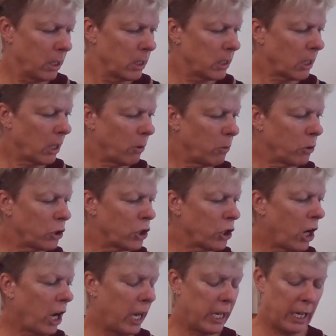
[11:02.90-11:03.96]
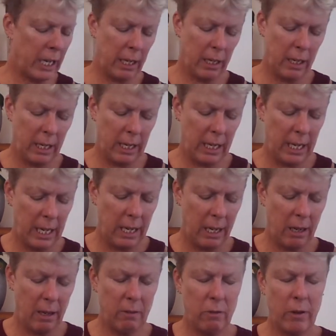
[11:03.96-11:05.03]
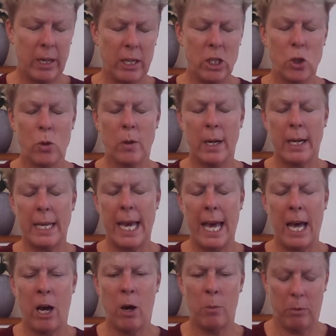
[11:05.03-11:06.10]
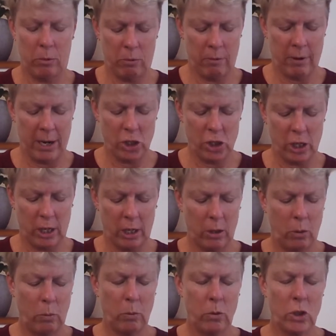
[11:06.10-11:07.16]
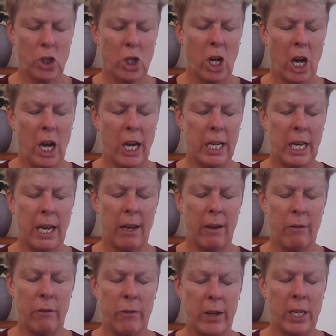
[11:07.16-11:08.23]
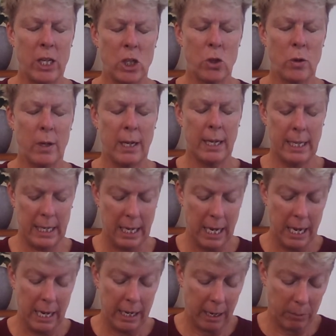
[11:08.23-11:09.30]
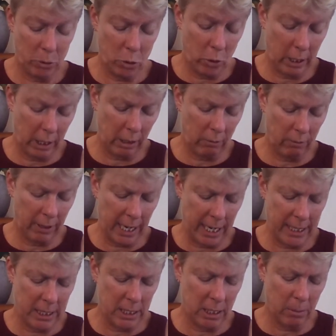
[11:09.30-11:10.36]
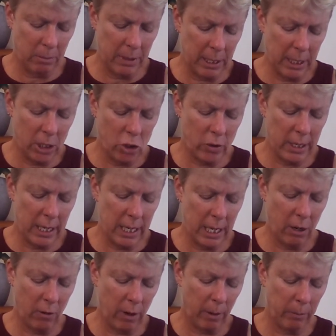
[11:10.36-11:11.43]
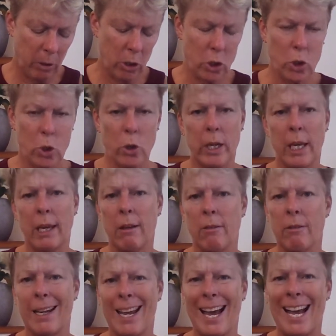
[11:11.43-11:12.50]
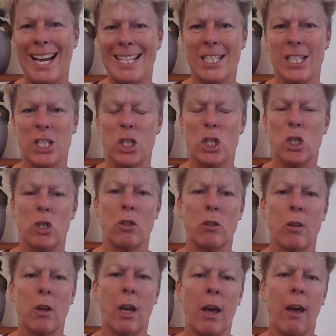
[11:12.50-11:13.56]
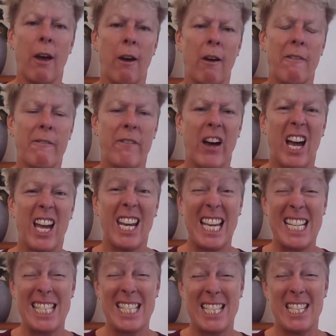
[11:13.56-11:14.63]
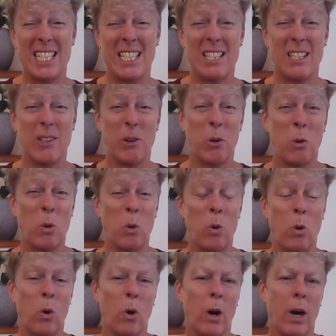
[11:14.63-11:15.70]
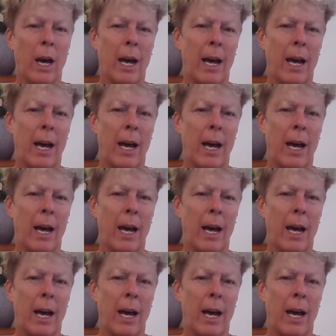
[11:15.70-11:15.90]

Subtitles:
So will China eventually help Russia? Will China eventually... Now I'm talking in regards to the military here, I'm not talking in regards to finances or